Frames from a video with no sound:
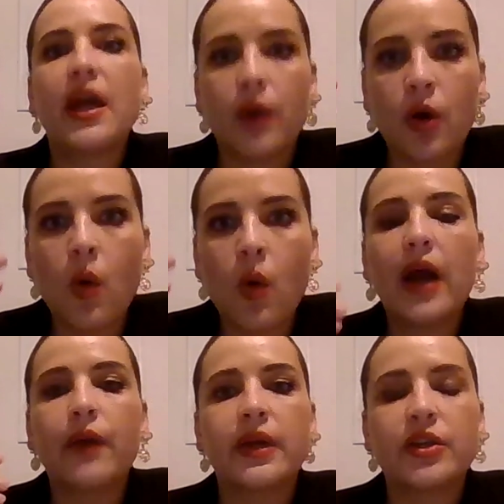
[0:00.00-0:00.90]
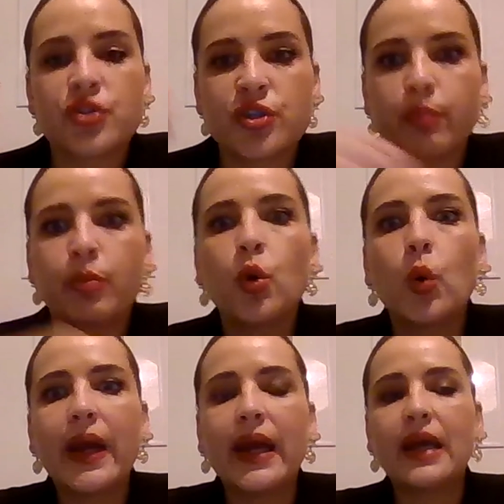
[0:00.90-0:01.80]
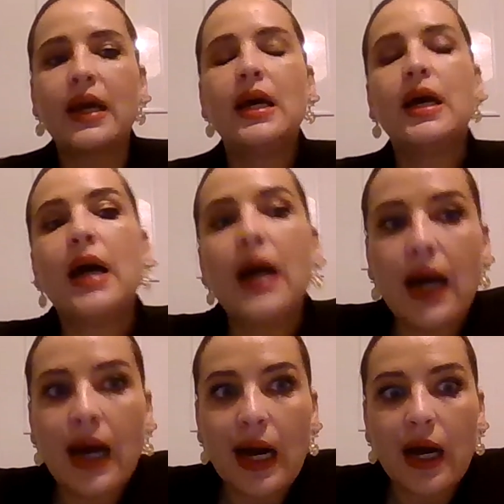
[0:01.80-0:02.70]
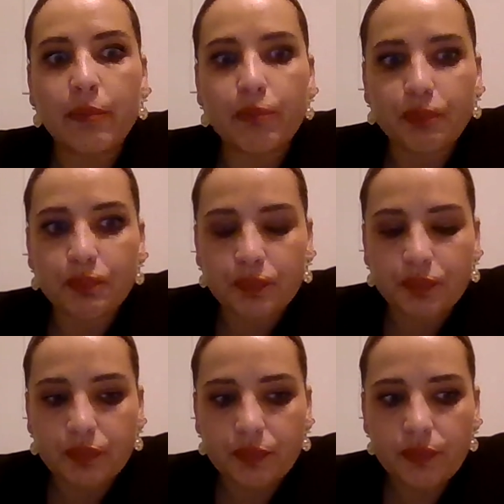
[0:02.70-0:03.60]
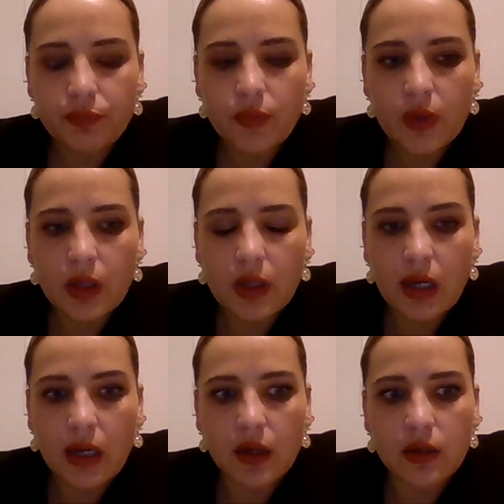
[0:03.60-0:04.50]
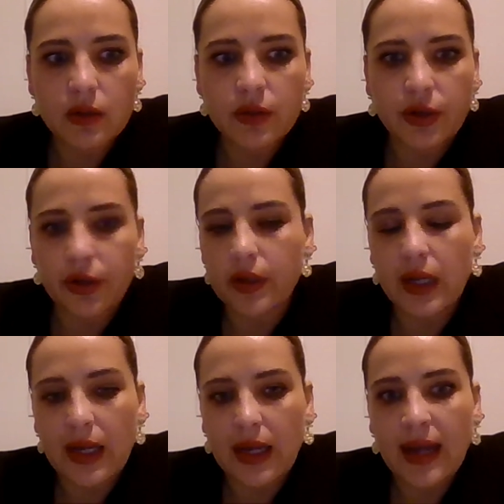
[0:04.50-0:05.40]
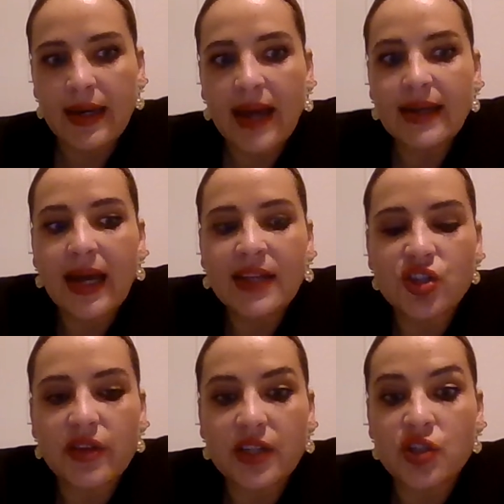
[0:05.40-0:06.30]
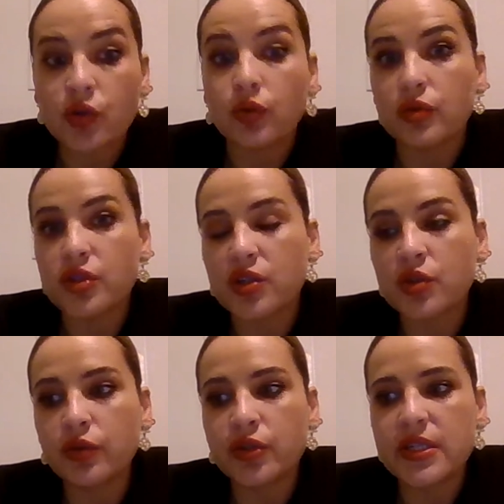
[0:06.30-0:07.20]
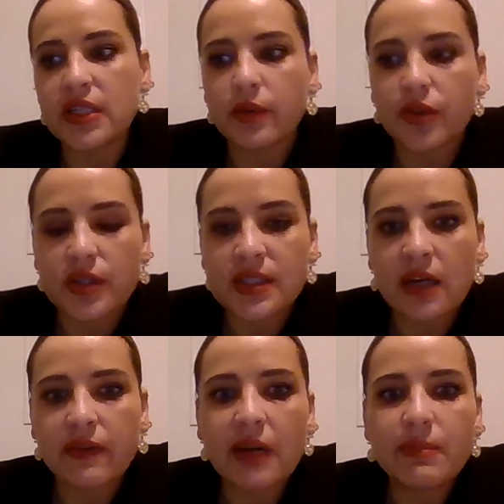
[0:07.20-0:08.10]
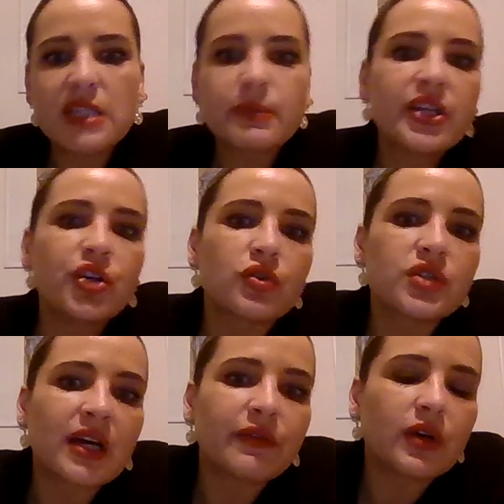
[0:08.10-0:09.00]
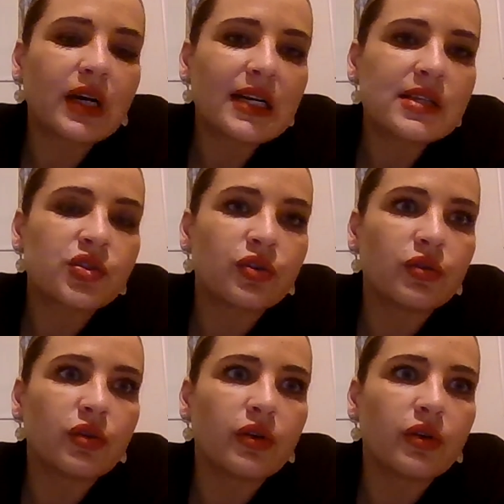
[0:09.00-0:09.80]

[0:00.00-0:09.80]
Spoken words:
requiring to deploy, and so that's cool. So it's cool to deal with those kind of companies. But then you also have your guys who